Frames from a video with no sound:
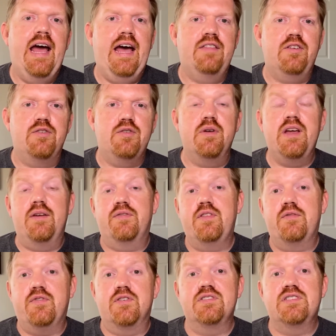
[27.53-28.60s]
and they're doing it for
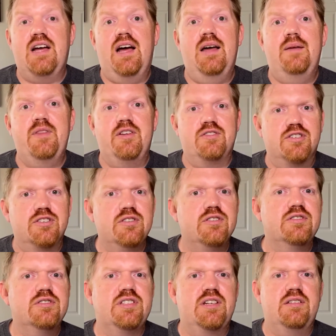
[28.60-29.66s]
the first time in their church,